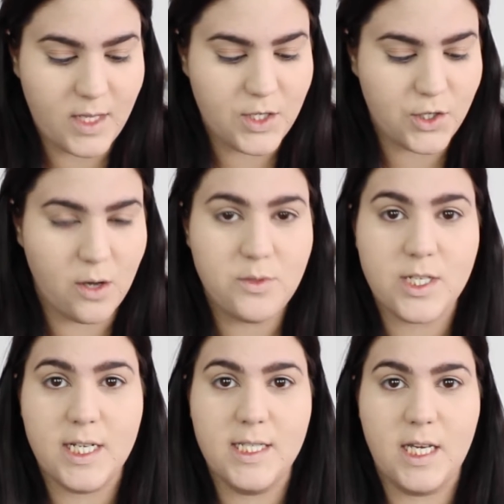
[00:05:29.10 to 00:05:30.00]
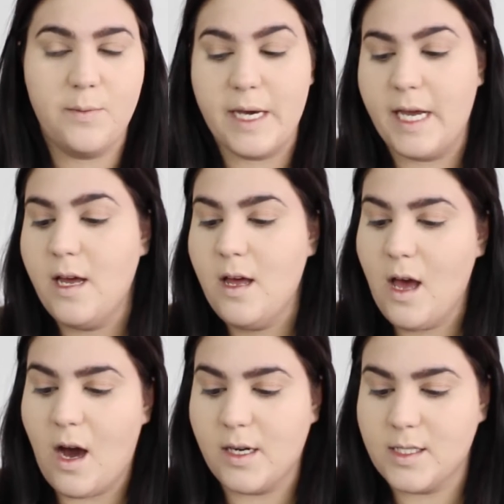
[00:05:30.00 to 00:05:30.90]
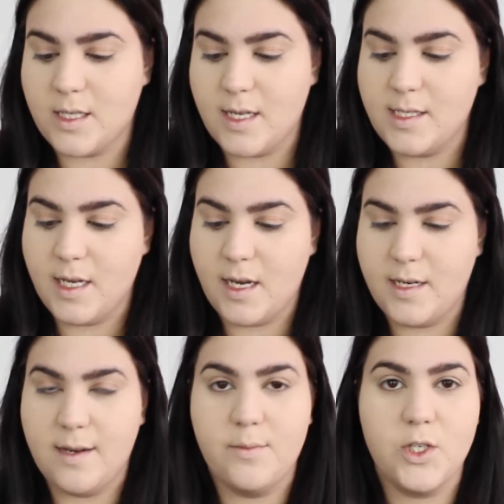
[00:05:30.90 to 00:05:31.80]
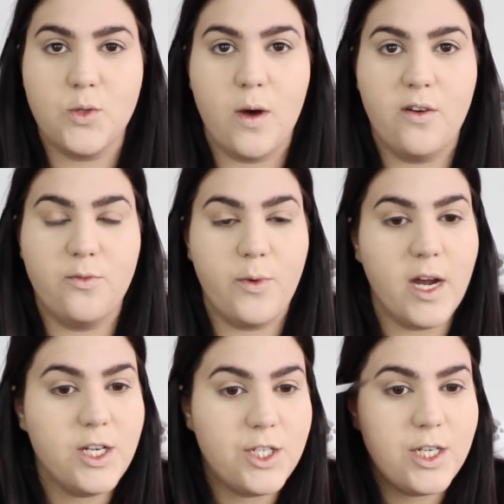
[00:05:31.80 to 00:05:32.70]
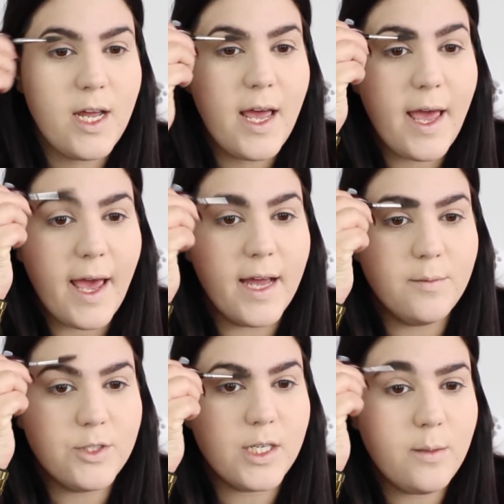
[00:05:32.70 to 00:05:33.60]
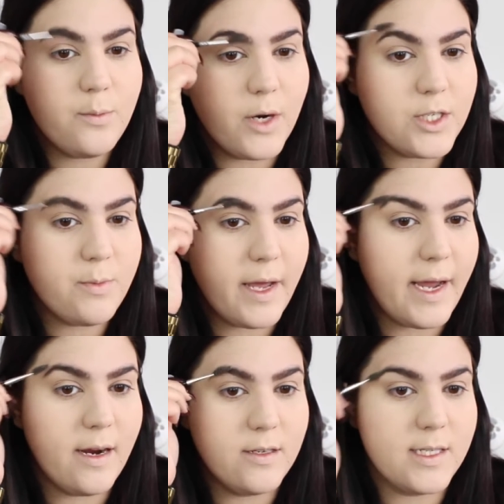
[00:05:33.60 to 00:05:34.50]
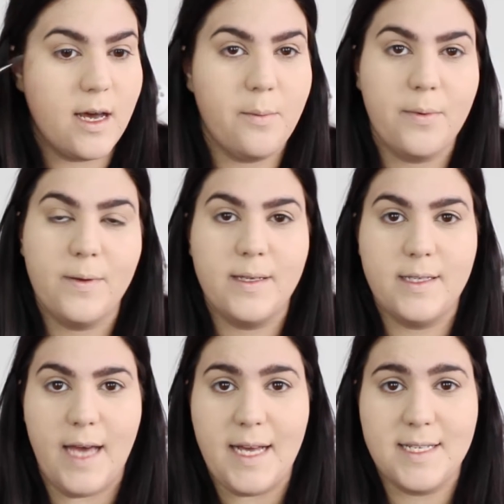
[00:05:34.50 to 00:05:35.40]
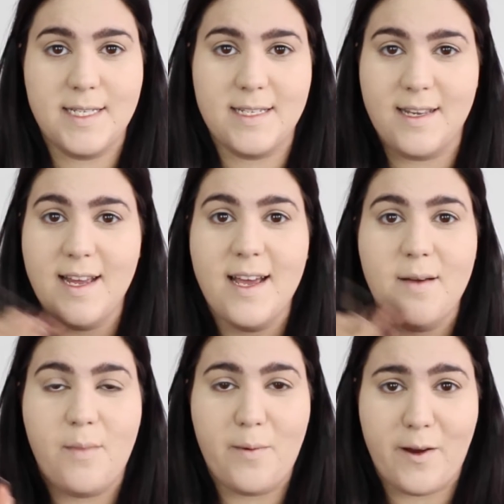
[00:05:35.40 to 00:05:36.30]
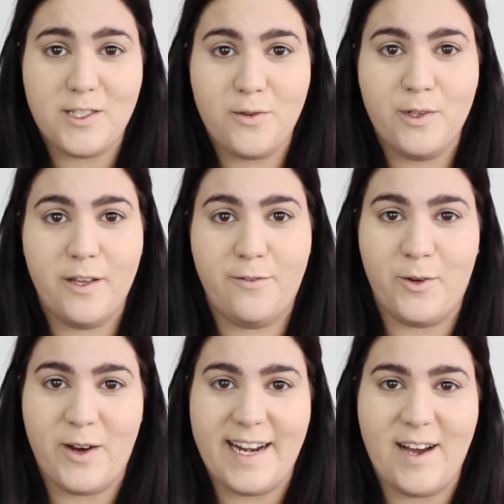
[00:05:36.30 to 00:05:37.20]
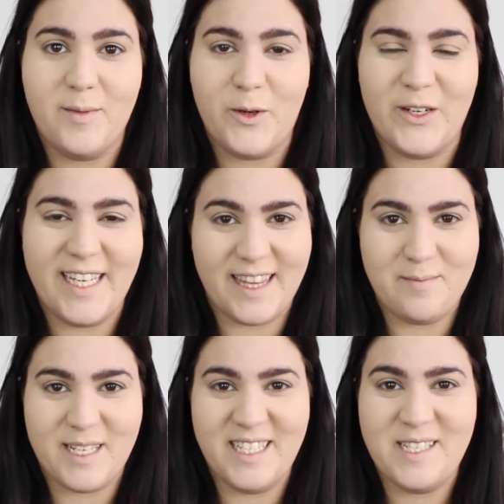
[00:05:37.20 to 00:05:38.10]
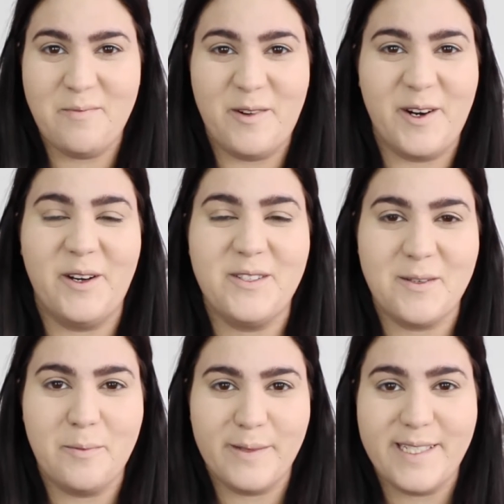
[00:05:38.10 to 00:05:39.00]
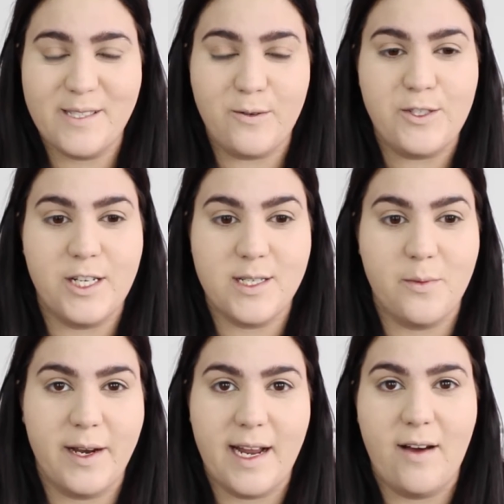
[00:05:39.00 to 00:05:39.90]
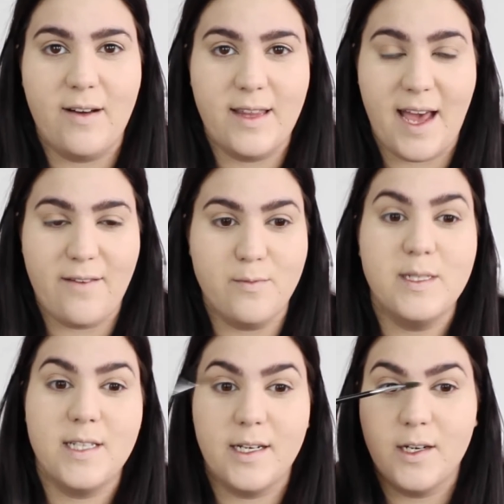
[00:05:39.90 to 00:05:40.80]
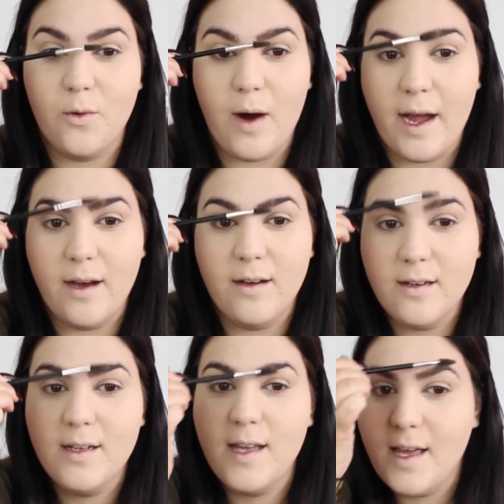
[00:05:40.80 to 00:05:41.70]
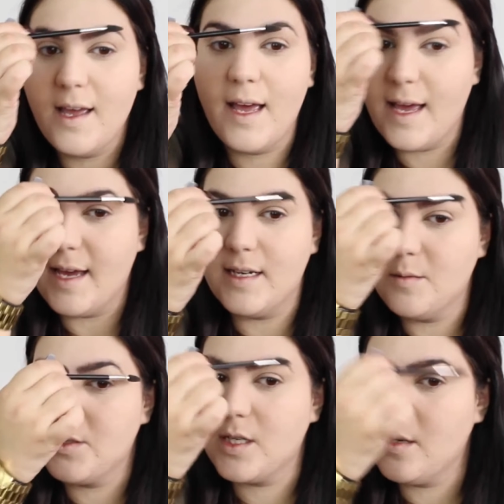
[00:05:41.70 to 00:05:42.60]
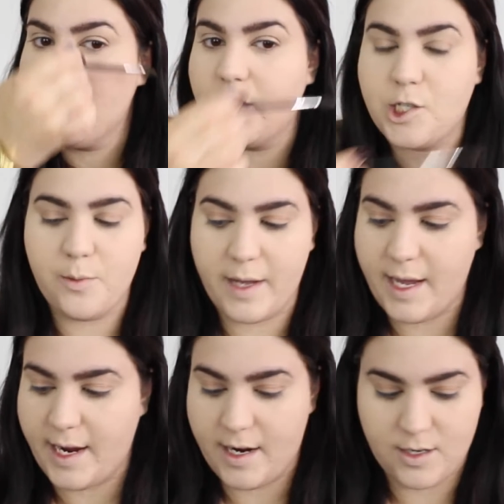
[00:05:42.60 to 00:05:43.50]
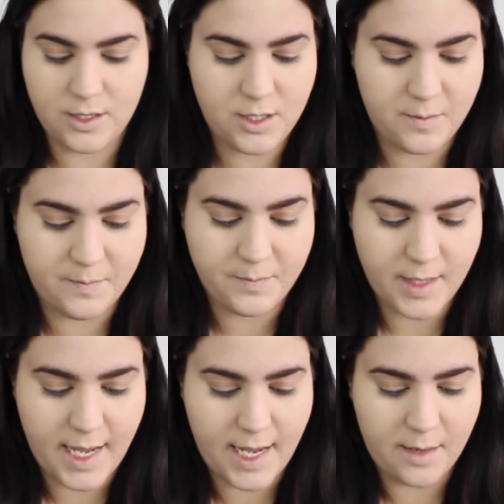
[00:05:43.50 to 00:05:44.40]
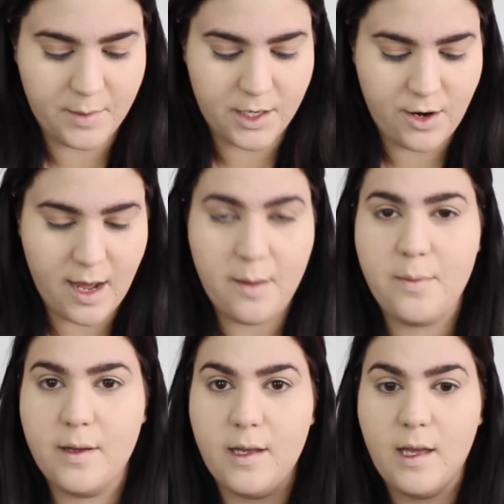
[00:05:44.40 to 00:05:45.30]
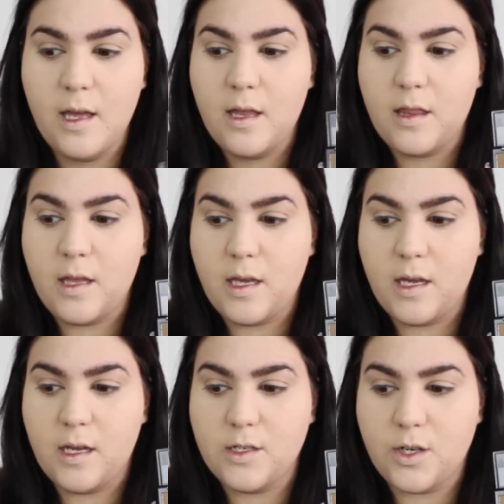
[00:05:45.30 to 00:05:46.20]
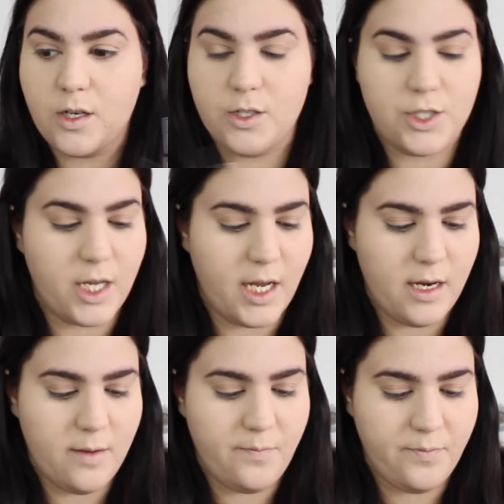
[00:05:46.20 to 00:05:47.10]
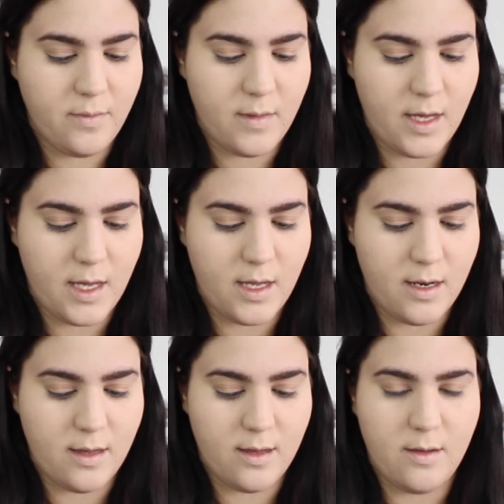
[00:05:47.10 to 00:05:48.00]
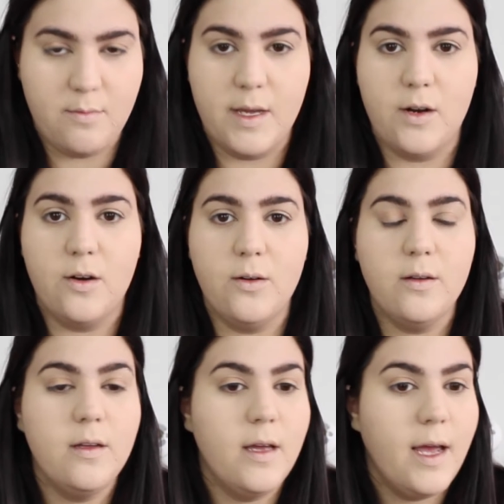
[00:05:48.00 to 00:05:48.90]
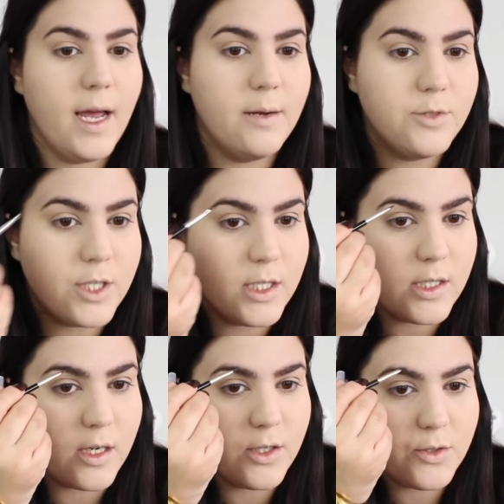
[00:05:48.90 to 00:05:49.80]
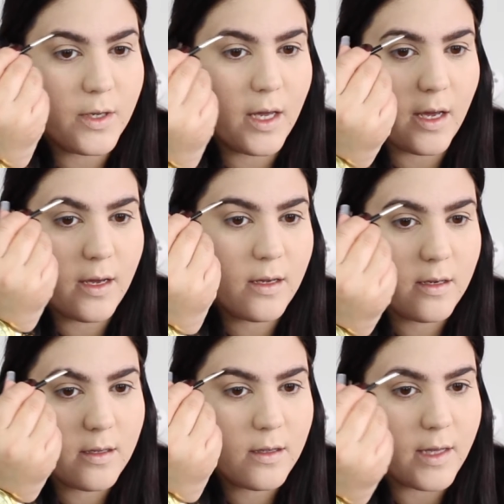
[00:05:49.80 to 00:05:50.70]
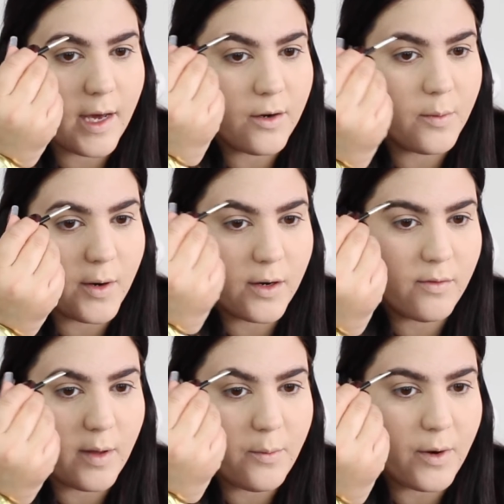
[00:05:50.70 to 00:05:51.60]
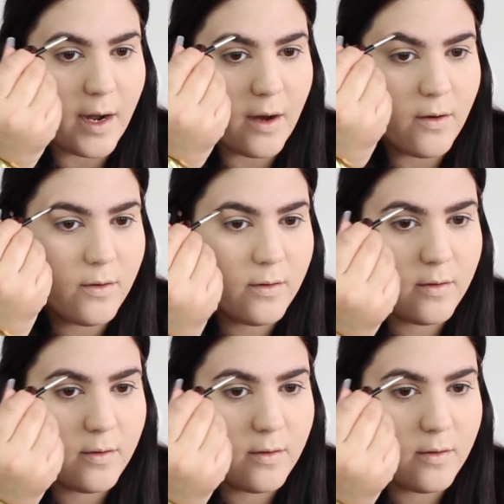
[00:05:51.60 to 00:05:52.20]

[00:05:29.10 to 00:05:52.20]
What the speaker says: So I'm just going to take my Anastasia number 12 brush, and I'm just going to brush my hairs up. Yes, my brows are really full right now. I'm going to get them done tomorrow, so please don't judge them right now. They haven't been done in a while. And I'm just going to brush out my hairs, and I'm going to grab the darker shade in the middle, and I'm just going to start doing the outer part of my brow.